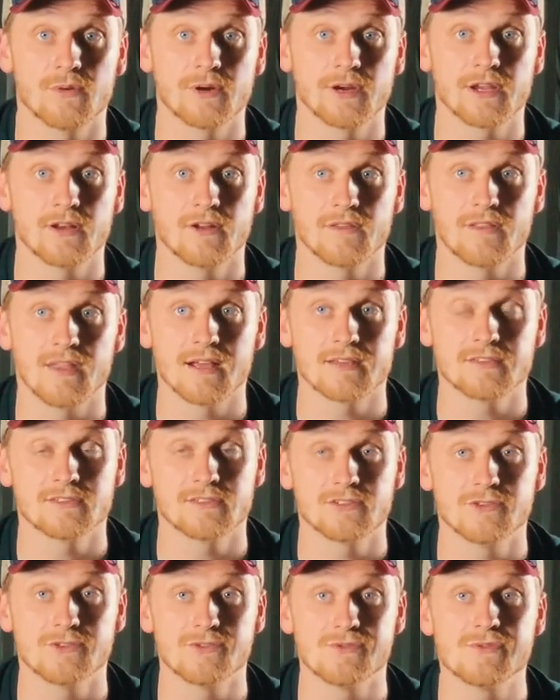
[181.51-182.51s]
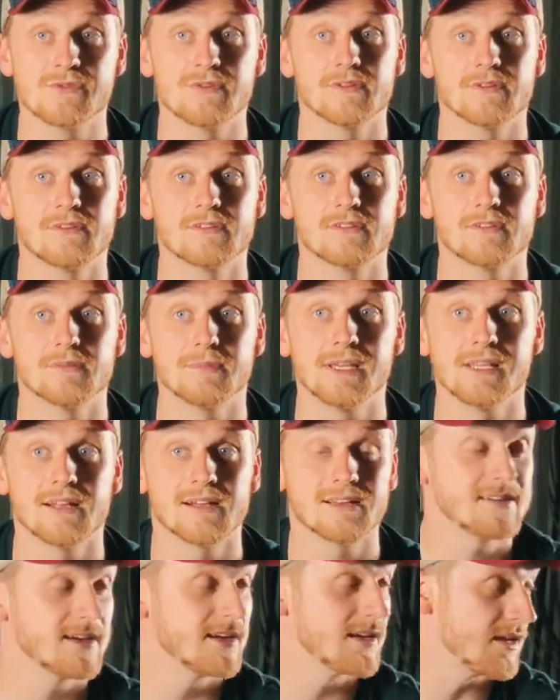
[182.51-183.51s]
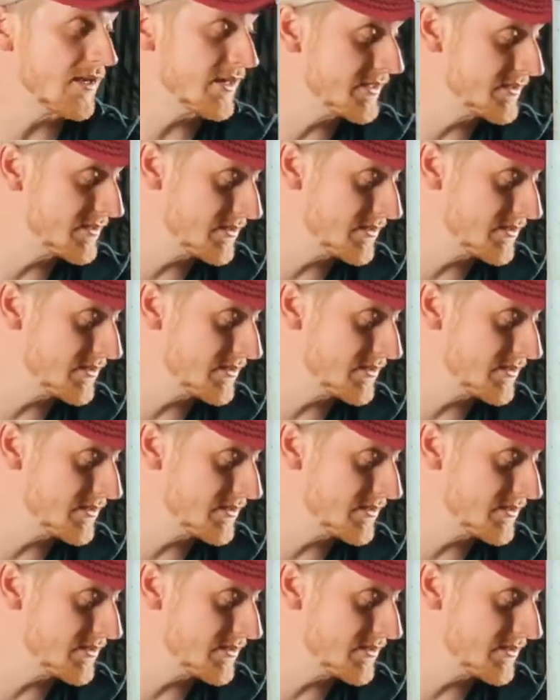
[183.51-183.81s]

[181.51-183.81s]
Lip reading: working on that soon to meet that deadline.